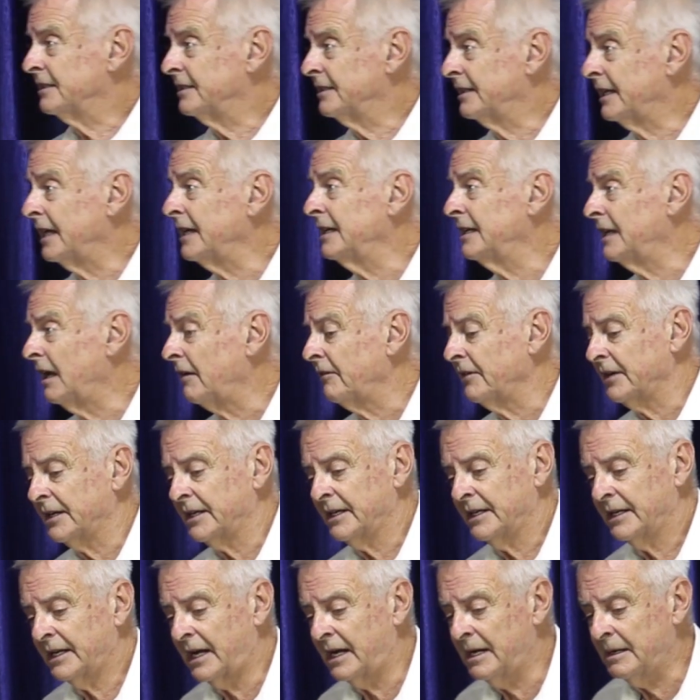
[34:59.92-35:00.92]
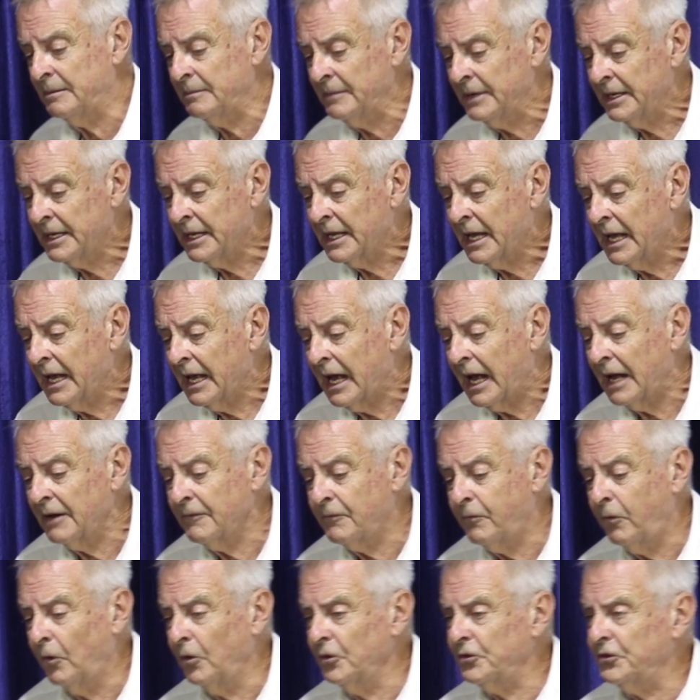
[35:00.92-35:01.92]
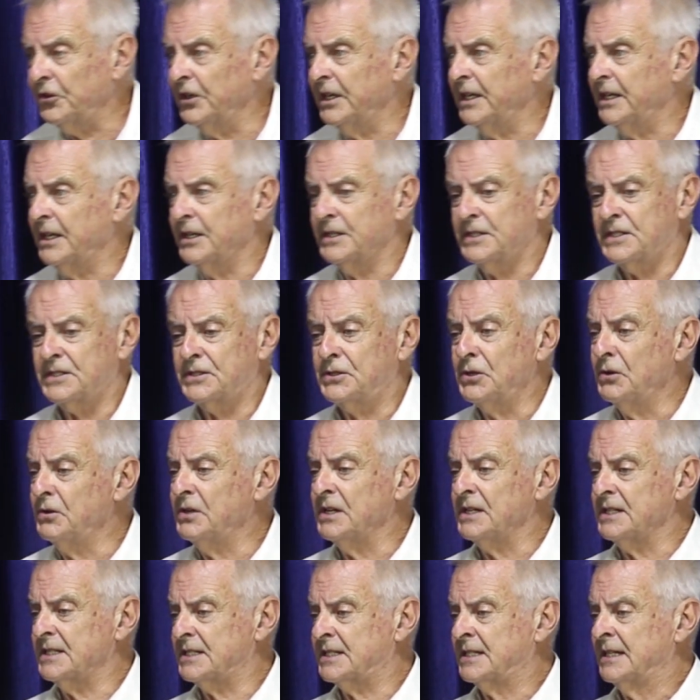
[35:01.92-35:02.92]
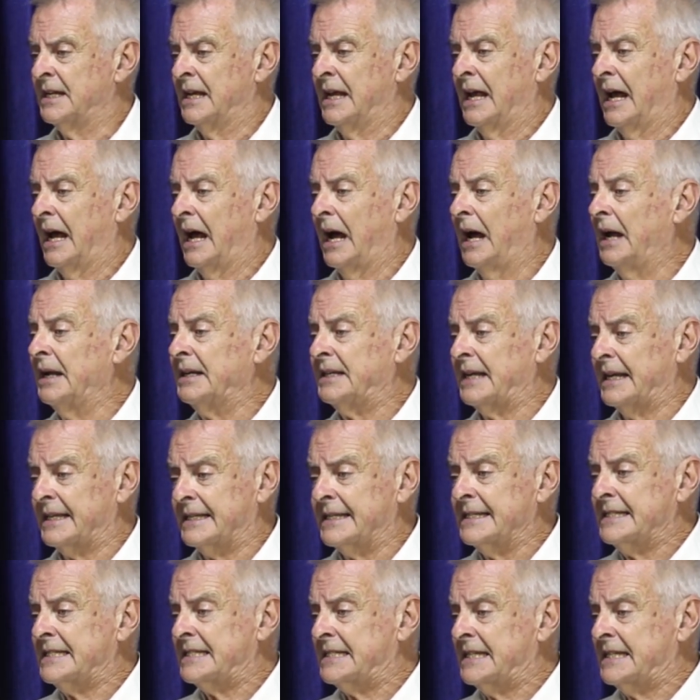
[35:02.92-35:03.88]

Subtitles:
They love it. Unfortunately, the students aren't at this